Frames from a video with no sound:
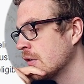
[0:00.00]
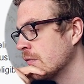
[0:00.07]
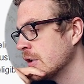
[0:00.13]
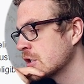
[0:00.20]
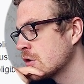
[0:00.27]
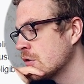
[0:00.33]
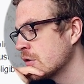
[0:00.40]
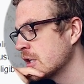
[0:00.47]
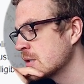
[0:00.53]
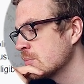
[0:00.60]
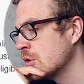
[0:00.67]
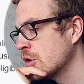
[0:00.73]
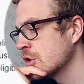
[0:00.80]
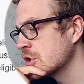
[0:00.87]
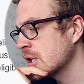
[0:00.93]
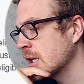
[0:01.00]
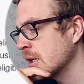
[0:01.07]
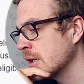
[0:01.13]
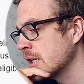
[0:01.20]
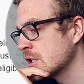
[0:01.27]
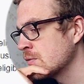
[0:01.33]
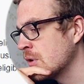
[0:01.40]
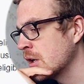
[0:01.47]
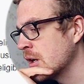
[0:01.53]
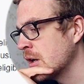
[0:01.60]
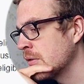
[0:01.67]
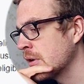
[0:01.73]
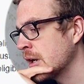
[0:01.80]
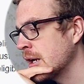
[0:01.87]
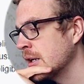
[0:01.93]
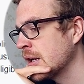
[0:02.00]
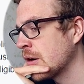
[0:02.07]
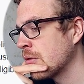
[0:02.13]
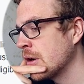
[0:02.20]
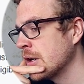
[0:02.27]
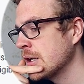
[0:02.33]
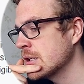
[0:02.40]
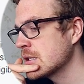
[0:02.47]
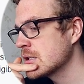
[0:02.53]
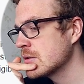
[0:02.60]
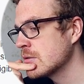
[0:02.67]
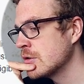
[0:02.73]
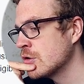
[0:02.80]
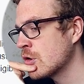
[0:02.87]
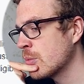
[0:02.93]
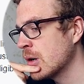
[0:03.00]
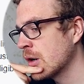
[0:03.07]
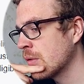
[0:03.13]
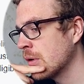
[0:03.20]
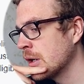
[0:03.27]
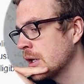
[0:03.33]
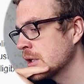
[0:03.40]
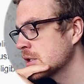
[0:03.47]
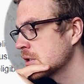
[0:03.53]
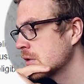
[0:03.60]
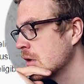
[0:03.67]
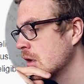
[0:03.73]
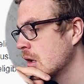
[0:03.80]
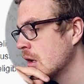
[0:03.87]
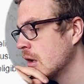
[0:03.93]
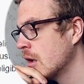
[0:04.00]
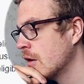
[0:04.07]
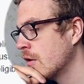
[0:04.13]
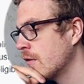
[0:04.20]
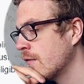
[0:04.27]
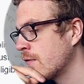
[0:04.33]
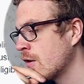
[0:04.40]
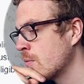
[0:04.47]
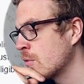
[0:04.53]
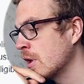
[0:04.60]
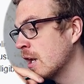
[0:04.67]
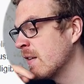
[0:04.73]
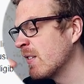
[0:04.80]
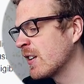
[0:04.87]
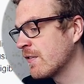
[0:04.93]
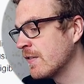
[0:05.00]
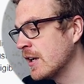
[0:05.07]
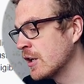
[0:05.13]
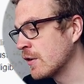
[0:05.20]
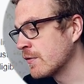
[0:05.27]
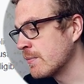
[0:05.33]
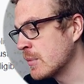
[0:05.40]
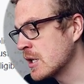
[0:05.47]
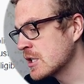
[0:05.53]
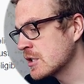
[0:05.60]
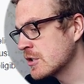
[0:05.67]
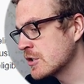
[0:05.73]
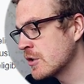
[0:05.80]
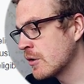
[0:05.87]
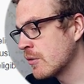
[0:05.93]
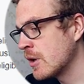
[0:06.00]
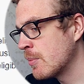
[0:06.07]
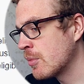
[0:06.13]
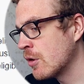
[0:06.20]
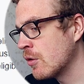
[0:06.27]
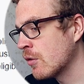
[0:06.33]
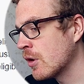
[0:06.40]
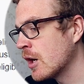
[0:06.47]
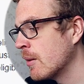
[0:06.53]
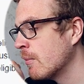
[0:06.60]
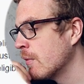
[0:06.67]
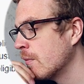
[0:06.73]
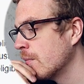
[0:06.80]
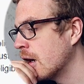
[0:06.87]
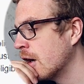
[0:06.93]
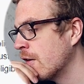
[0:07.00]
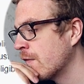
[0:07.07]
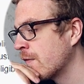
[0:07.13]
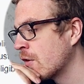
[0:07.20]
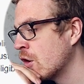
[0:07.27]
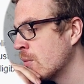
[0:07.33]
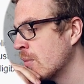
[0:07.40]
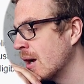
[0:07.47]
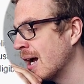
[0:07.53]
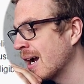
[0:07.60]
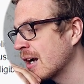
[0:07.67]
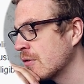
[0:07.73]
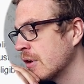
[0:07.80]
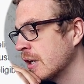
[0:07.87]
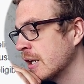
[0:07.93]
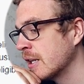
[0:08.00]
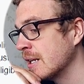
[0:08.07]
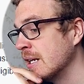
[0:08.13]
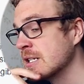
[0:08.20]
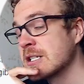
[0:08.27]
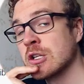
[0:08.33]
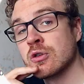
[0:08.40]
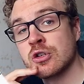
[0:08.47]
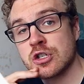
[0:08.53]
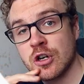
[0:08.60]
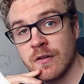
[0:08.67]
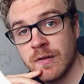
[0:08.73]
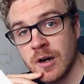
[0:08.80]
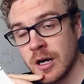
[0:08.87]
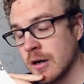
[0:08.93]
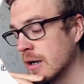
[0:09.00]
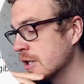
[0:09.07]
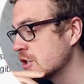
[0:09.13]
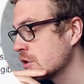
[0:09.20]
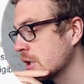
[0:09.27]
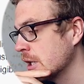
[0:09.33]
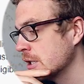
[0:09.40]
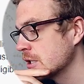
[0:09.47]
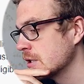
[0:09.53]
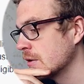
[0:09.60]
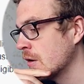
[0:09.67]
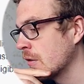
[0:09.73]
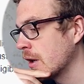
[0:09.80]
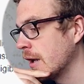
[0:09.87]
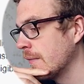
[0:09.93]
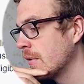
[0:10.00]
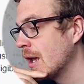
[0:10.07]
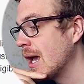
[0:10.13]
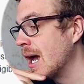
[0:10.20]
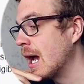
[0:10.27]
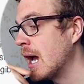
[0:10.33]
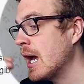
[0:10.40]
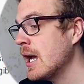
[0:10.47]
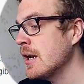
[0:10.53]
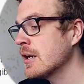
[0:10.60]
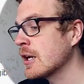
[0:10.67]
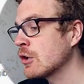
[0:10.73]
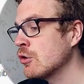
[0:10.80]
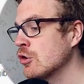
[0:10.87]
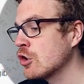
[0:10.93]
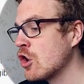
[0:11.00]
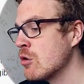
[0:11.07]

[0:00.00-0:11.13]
which corresponds at least 180 credits, European credits, from relevant field of master's degree program and uh, from accredited institution of higher education. Okay, and a good